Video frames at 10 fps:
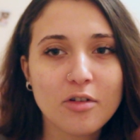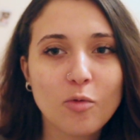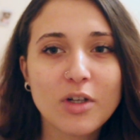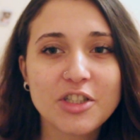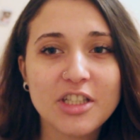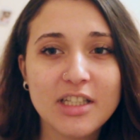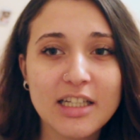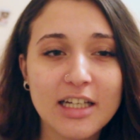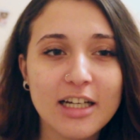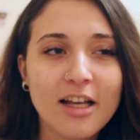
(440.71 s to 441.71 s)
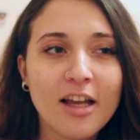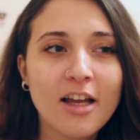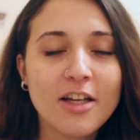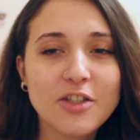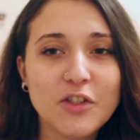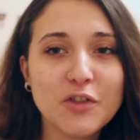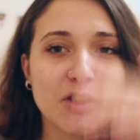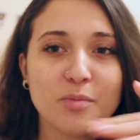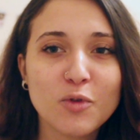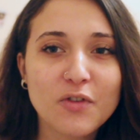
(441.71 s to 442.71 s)
when she did it, she used
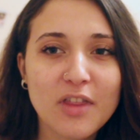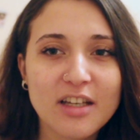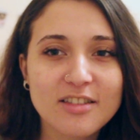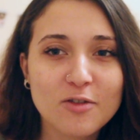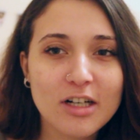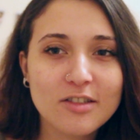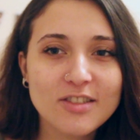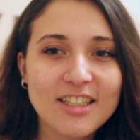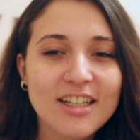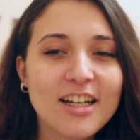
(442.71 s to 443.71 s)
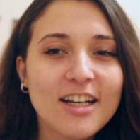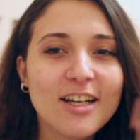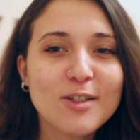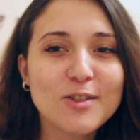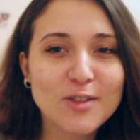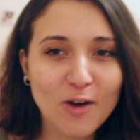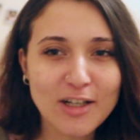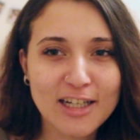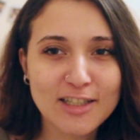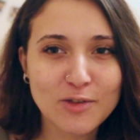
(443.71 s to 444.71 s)
to move things around, so I
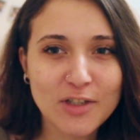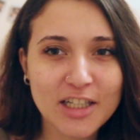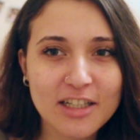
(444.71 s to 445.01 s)
started doing